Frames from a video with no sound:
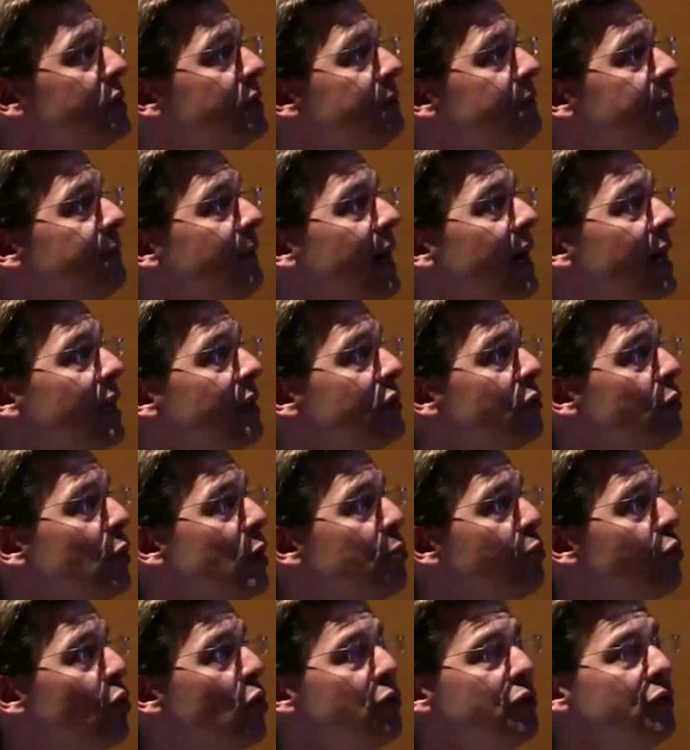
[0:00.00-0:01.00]
In fact, we
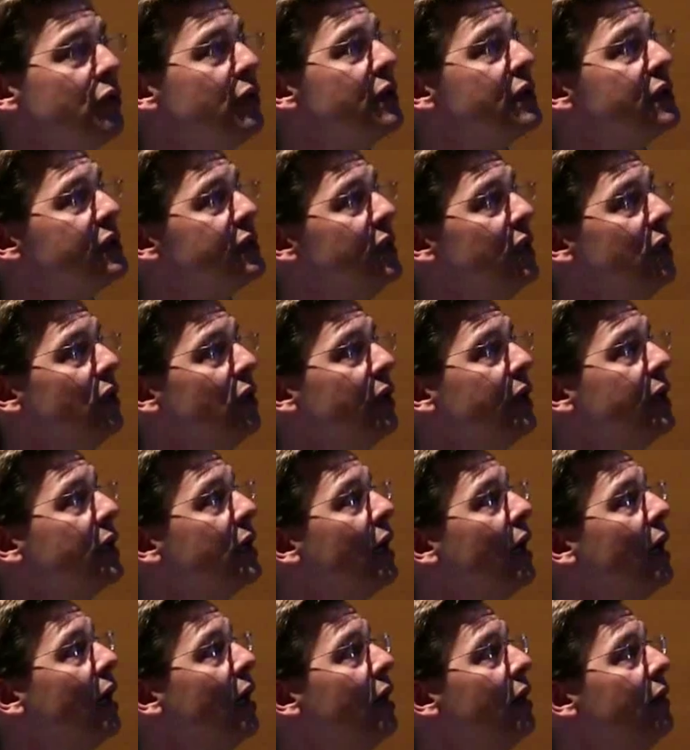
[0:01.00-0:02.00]
broke through the
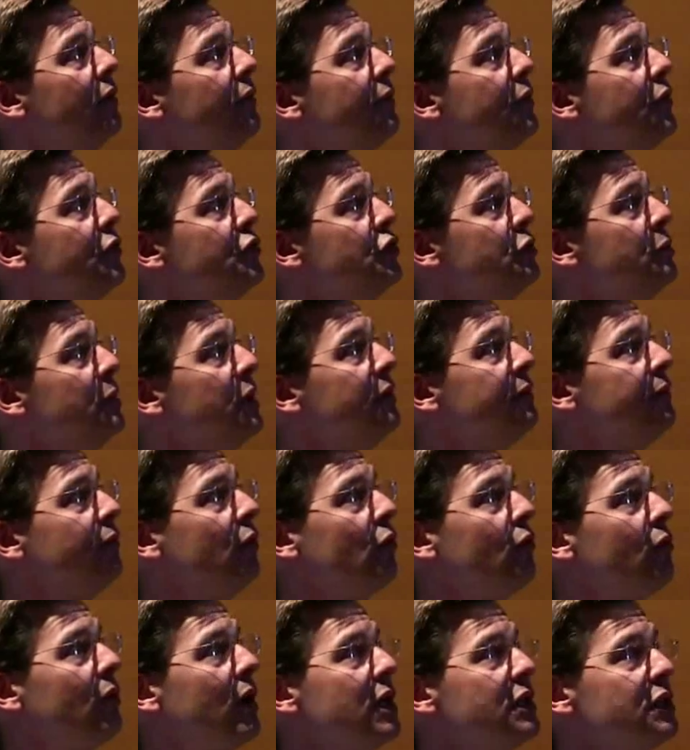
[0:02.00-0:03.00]
ceiling of the G-mean
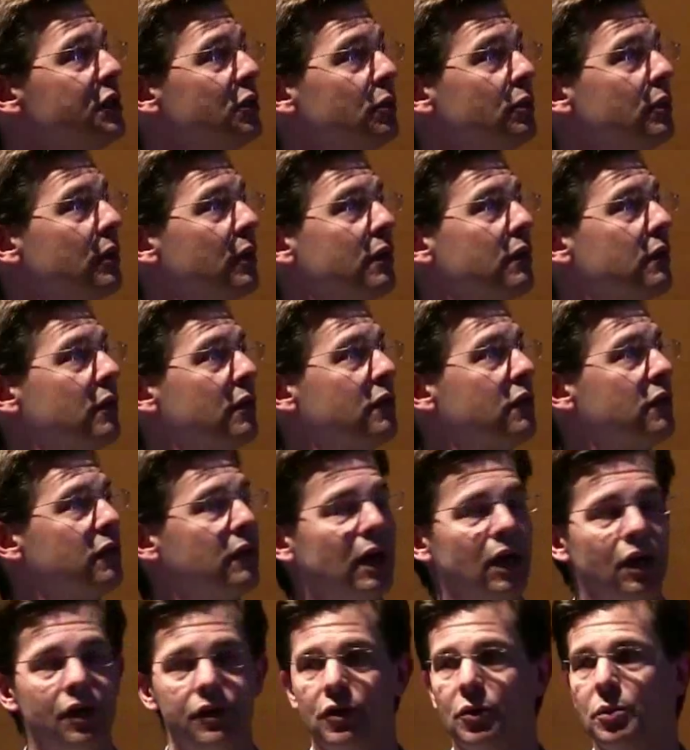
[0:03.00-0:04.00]
fold rise. This is
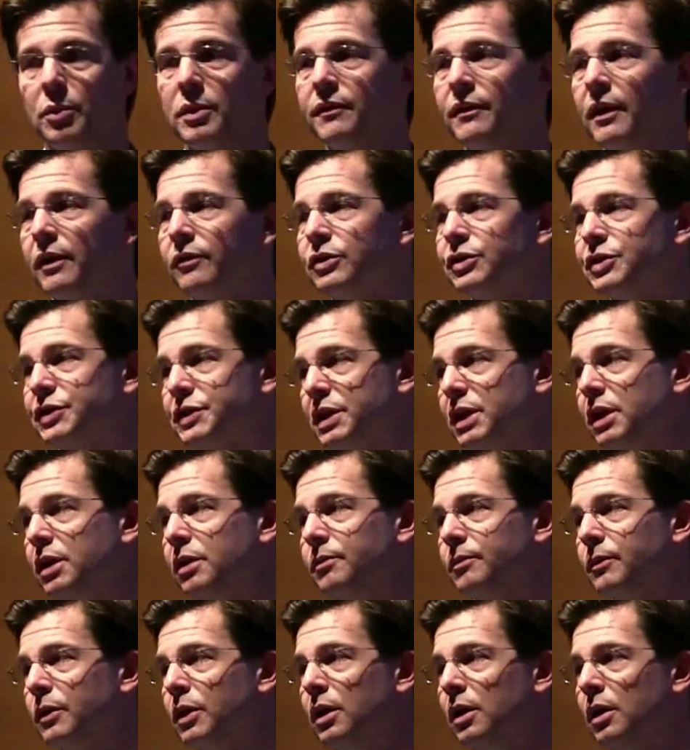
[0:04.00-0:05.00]
higher than we've ever
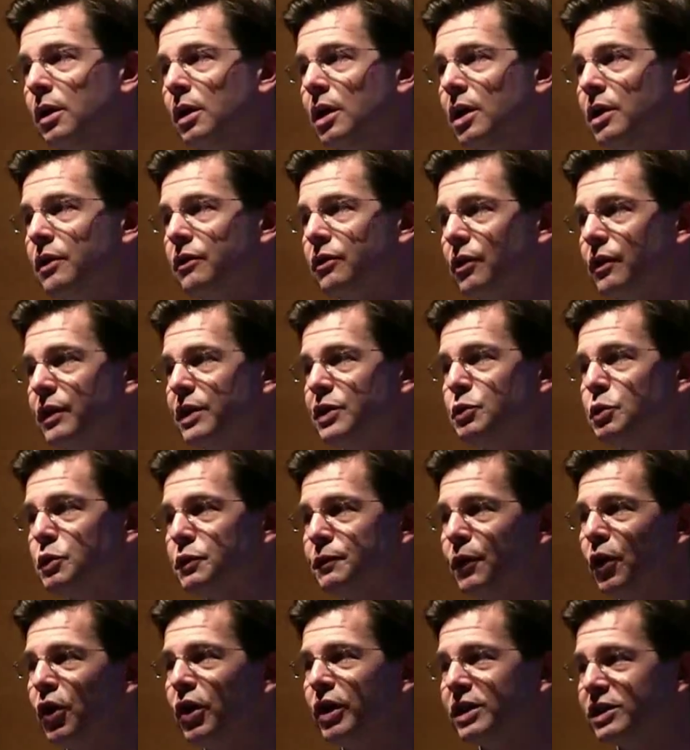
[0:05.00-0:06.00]
seen. So this was
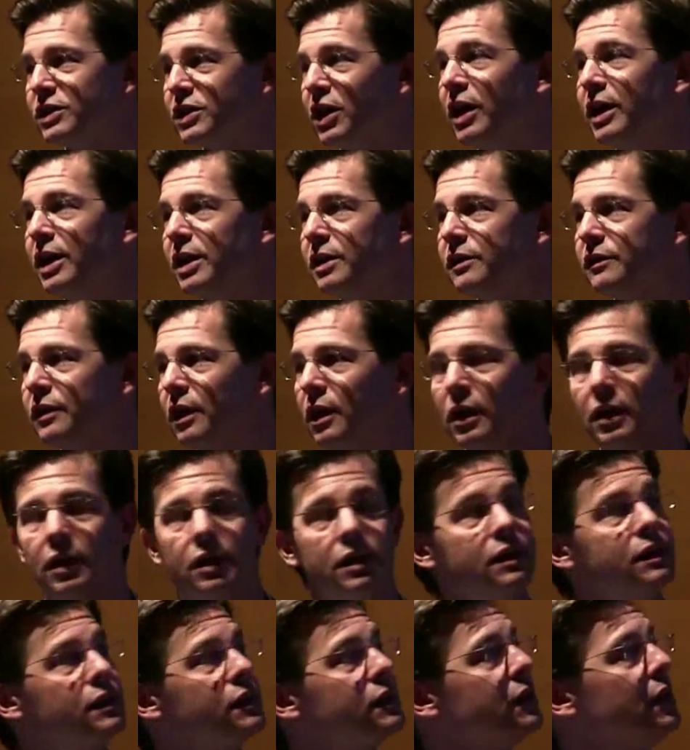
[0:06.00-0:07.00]
very exciting to
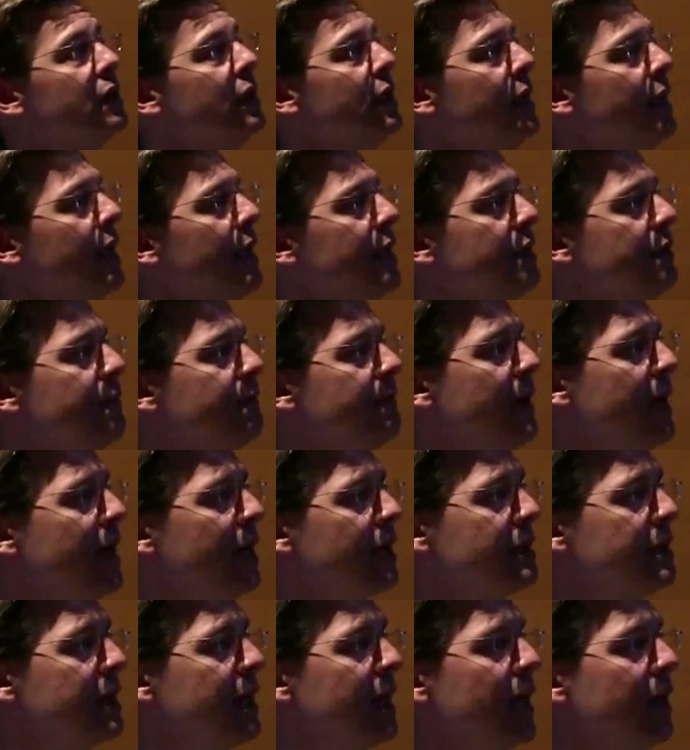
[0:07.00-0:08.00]
us in the
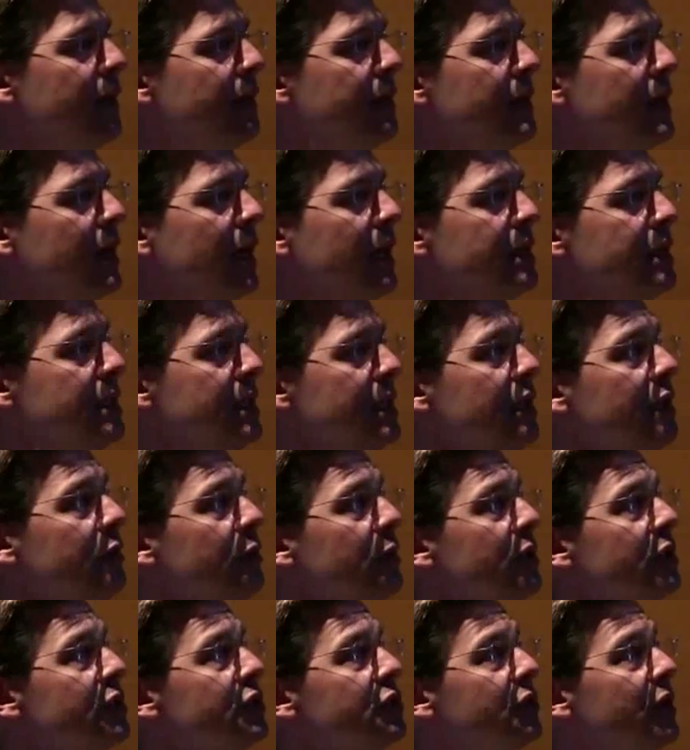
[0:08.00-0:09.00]
fact that the ID
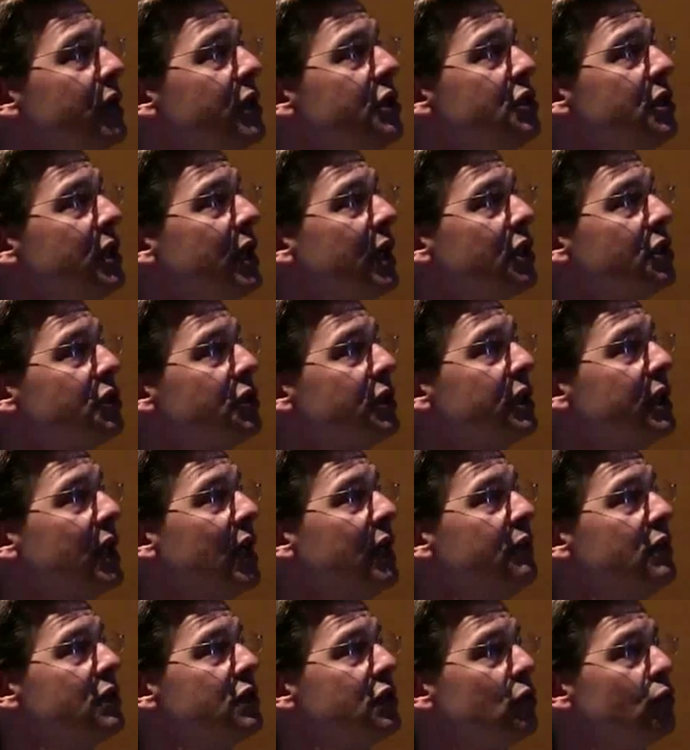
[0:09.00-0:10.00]
administration actually
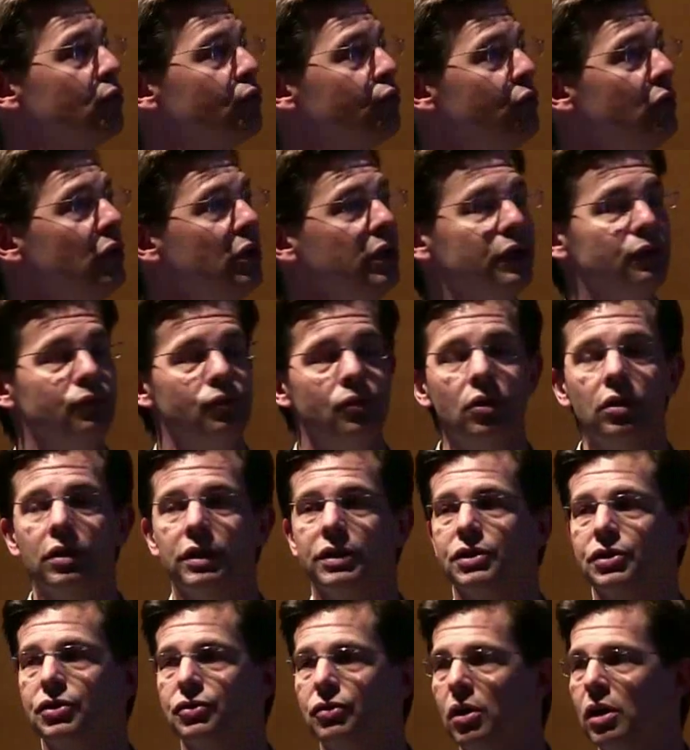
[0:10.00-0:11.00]
gave us a really, really
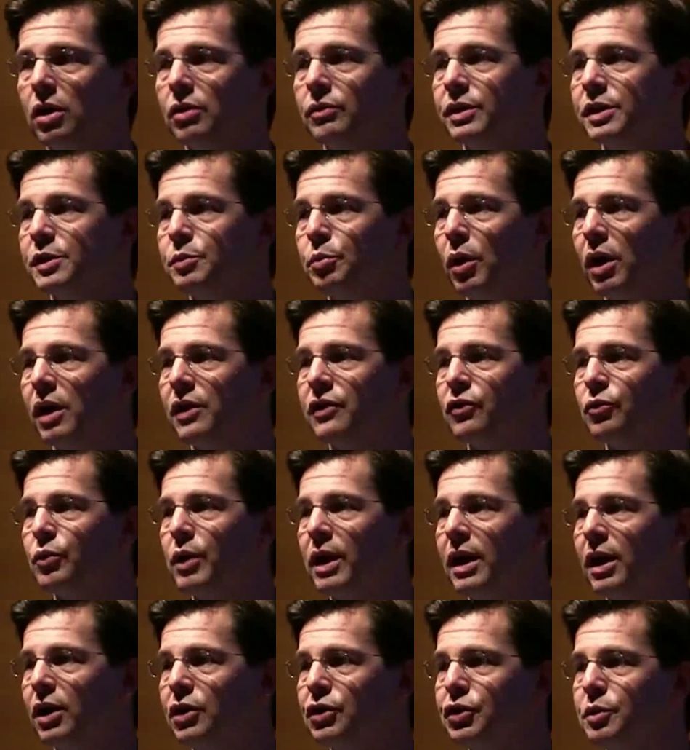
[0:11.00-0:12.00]
strong response, and we
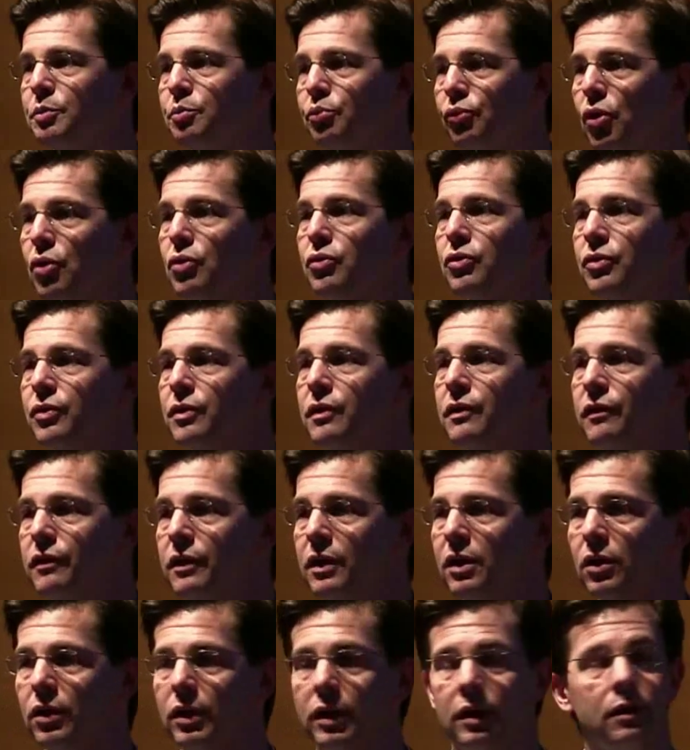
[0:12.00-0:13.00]
actually broke through the
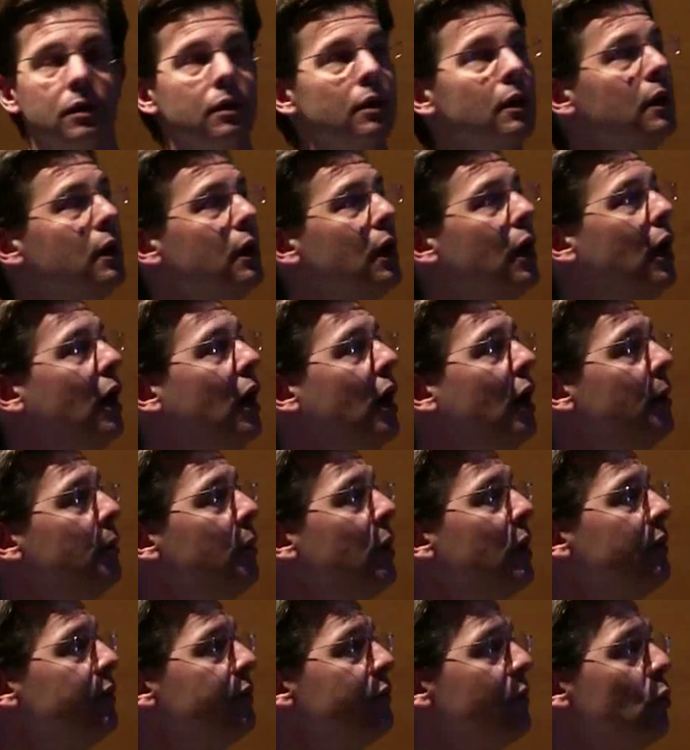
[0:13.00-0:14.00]
ceiling
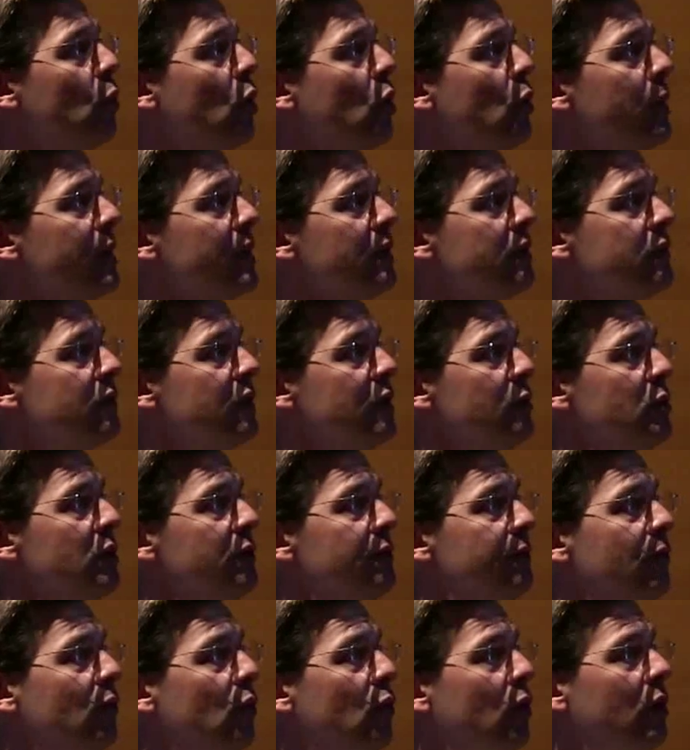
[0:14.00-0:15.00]
from what we had seen
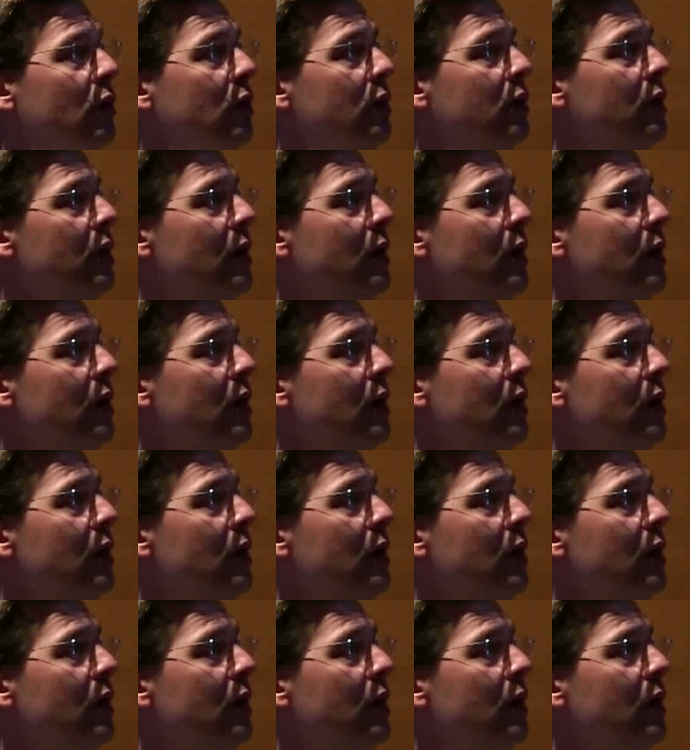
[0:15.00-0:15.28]
before.